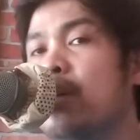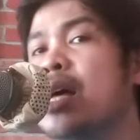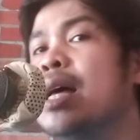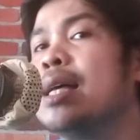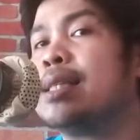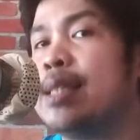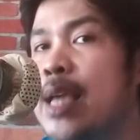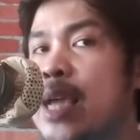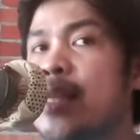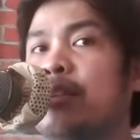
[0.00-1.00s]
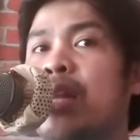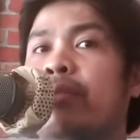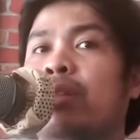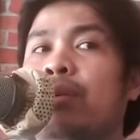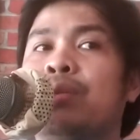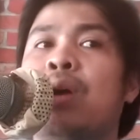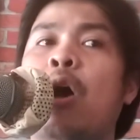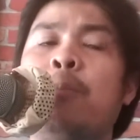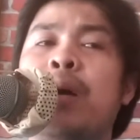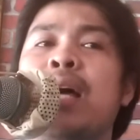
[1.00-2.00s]
Seeing that you never lose
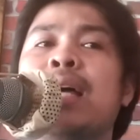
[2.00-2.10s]
hope,